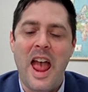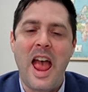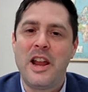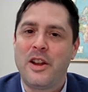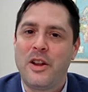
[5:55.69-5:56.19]

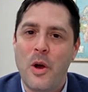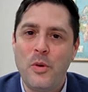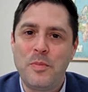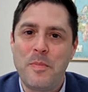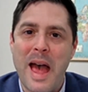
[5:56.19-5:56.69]
And it
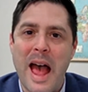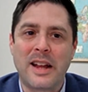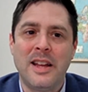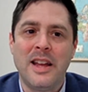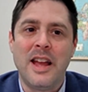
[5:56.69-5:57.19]
goes
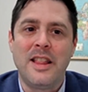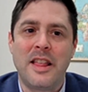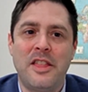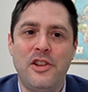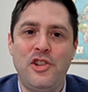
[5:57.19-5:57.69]
back
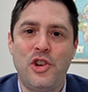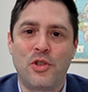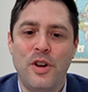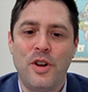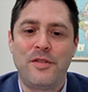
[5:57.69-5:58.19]
that the
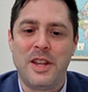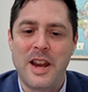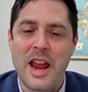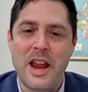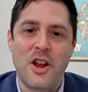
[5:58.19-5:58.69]
children of
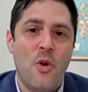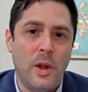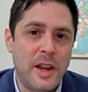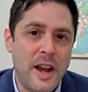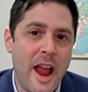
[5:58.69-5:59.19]
today
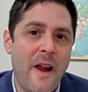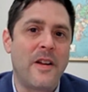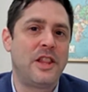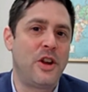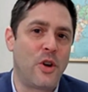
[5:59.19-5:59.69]
will
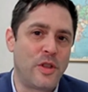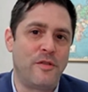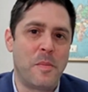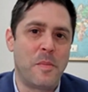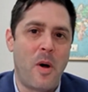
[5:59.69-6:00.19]
inherit the earth
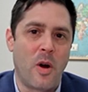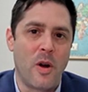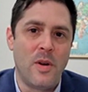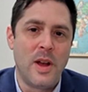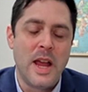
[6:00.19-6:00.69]
of
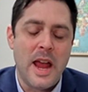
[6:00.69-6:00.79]
tomorrow.